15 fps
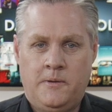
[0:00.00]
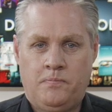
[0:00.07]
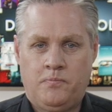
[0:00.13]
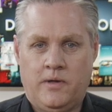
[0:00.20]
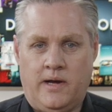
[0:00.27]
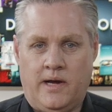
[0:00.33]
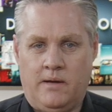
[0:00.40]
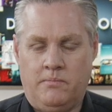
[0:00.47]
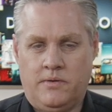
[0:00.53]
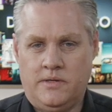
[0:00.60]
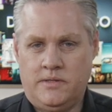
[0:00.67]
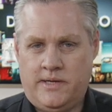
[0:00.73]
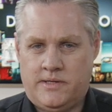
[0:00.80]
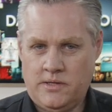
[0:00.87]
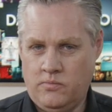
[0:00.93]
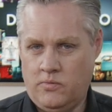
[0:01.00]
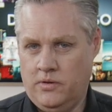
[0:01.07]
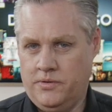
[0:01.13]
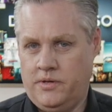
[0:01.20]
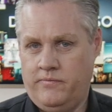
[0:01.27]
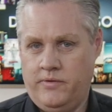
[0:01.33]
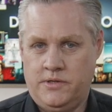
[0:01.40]
because that's the world
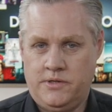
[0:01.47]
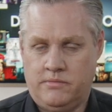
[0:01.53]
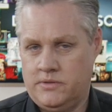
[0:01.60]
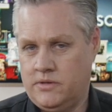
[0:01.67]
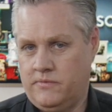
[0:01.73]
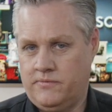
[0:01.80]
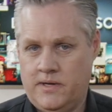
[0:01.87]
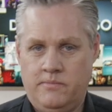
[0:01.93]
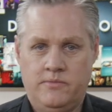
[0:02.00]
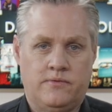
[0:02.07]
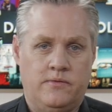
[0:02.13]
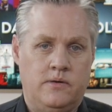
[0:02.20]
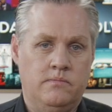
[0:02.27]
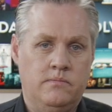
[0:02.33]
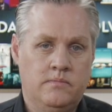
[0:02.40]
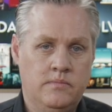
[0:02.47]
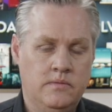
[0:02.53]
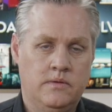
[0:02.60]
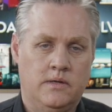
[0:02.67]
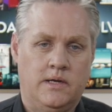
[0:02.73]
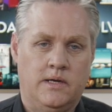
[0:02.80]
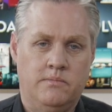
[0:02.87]
that DaVinci Resolve comes from.
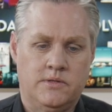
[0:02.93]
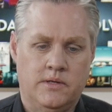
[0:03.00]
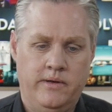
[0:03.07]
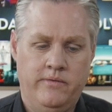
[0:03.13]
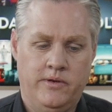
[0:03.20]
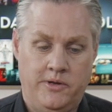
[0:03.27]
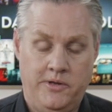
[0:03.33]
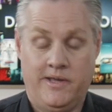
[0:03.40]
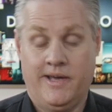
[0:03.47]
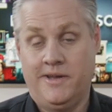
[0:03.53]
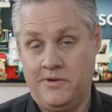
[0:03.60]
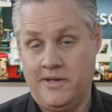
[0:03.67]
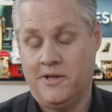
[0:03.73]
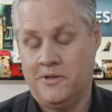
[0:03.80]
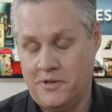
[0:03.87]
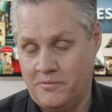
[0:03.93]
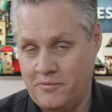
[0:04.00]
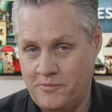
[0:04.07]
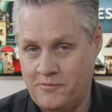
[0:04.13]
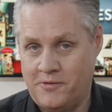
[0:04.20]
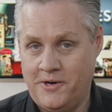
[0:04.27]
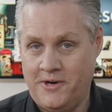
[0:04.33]
So even though you can download it for
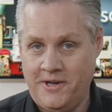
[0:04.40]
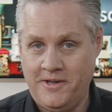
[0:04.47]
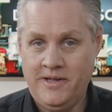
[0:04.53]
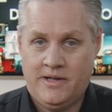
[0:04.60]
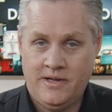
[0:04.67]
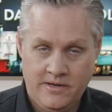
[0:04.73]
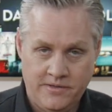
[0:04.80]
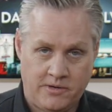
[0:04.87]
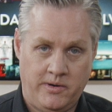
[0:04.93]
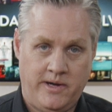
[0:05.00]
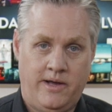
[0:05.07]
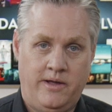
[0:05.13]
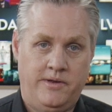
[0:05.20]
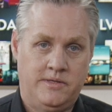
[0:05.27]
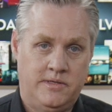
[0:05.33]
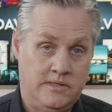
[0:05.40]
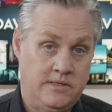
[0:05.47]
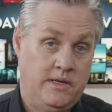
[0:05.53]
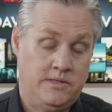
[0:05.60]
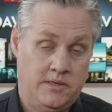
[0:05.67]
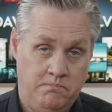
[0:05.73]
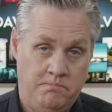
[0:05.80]
free, the reality is
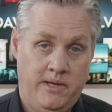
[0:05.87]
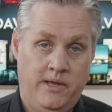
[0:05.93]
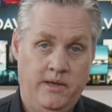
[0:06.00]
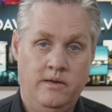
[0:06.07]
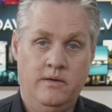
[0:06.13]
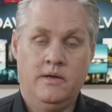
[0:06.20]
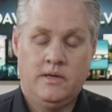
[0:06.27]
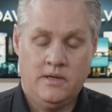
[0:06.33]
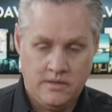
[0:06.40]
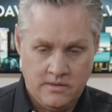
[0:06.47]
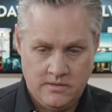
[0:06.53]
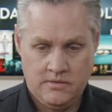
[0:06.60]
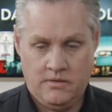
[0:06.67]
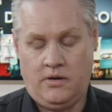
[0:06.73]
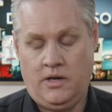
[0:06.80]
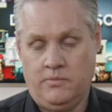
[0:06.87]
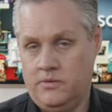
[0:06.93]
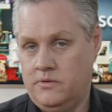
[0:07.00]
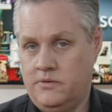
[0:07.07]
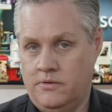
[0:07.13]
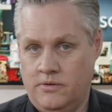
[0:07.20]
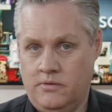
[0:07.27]
it's a big
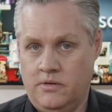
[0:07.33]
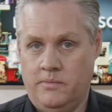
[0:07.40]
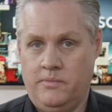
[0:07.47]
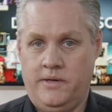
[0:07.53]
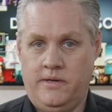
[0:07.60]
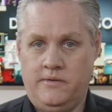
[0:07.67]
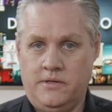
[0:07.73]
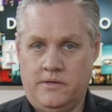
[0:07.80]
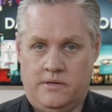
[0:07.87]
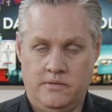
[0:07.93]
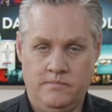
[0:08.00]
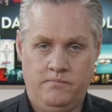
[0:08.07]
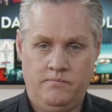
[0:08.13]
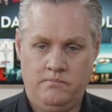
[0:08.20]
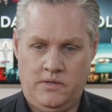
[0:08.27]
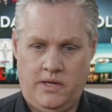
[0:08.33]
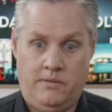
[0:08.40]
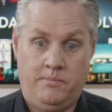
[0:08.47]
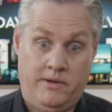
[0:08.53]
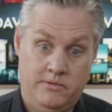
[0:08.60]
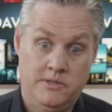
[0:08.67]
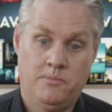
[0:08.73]
Hollywood tool, and we need to
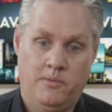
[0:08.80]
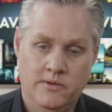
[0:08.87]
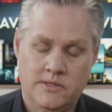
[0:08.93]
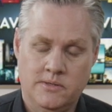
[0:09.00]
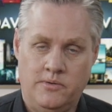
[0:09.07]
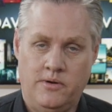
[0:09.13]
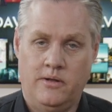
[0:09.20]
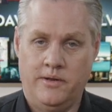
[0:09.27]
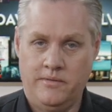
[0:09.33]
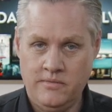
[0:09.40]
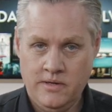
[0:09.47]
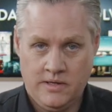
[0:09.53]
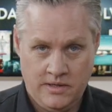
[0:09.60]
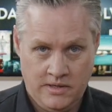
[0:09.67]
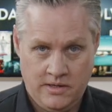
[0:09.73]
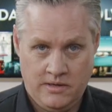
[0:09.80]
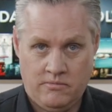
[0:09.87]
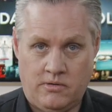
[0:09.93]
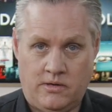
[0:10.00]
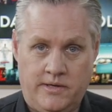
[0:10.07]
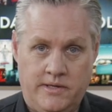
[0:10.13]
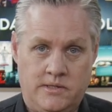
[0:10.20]
be responsible and
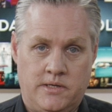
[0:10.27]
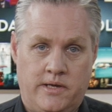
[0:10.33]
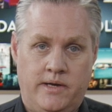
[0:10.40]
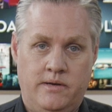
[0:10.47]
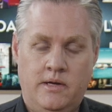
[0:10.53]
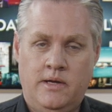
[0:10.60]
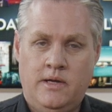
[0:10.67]
release that.